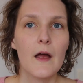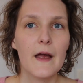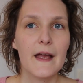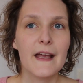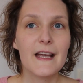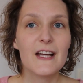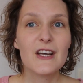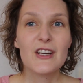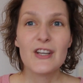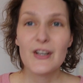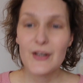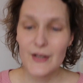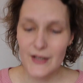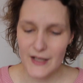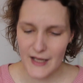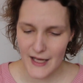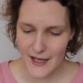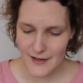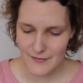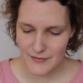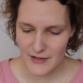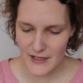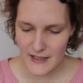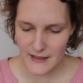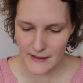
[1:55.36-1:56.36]
It could
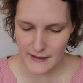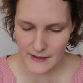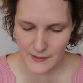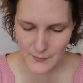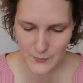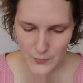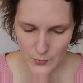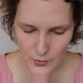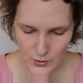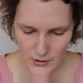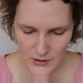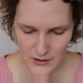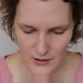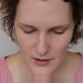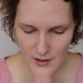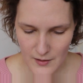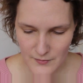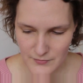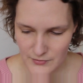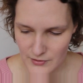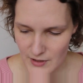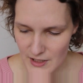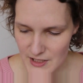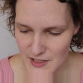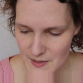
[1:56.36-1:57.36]
have a little more
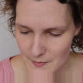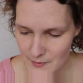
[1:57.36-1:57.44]
coverage.